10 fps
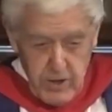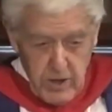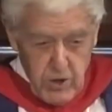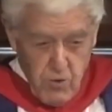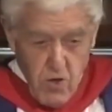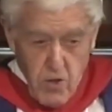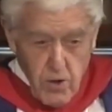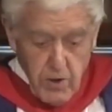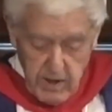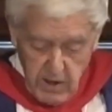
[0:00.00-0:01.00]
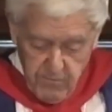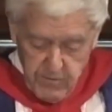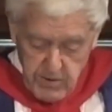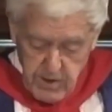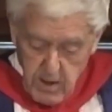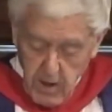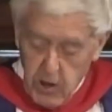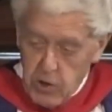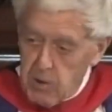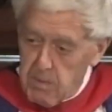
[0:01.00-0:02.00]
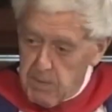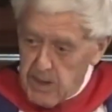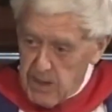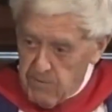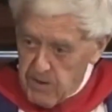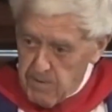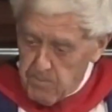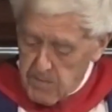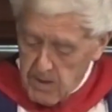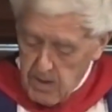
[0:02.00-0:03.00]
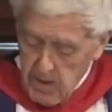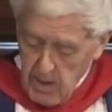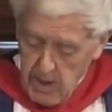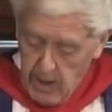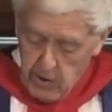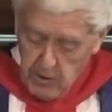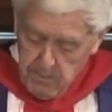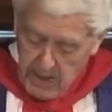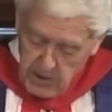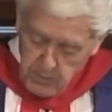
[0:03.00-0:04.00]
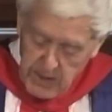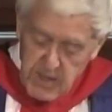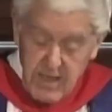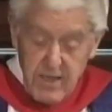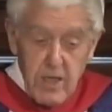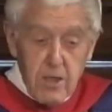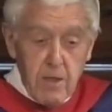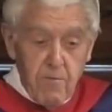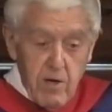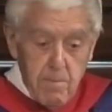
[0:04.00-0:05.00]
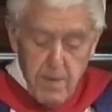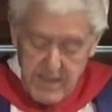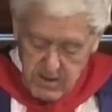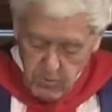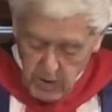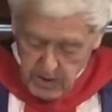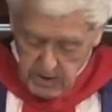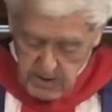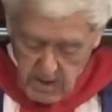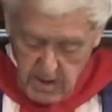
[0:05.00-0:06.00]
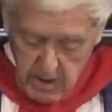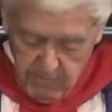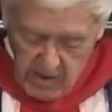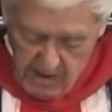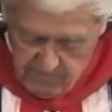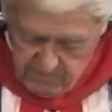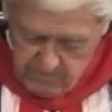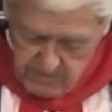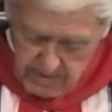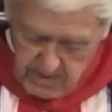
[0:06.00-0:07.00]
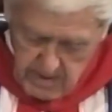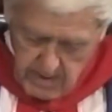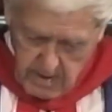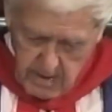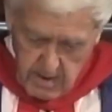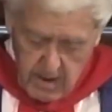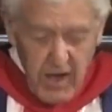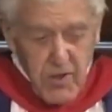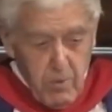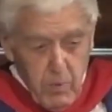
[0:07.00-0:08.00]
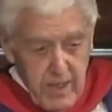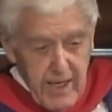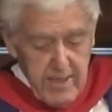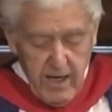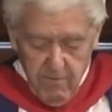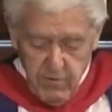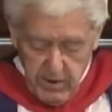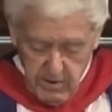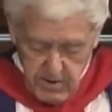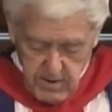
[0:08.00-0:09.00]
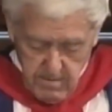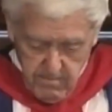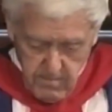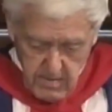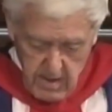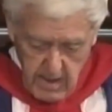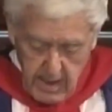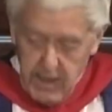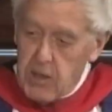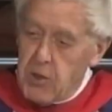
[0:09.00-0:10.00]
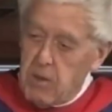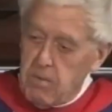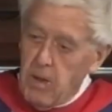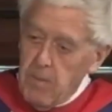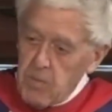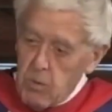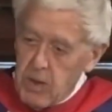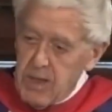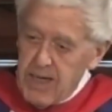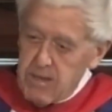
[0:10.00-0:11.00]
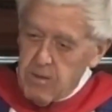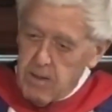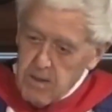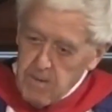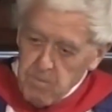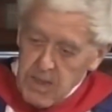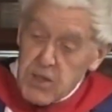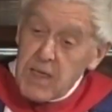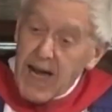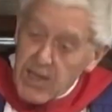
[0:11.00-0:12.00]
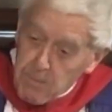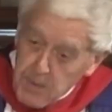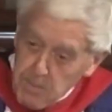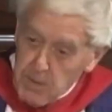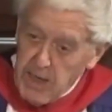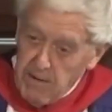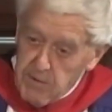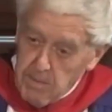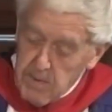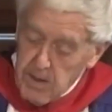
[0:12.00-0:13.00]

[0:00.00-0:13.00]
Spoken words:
a strong influence on human behaviour, on the pathways that lead to the very best qualities of life. I think we'd like to have those. And I think we'd like to see other people have them.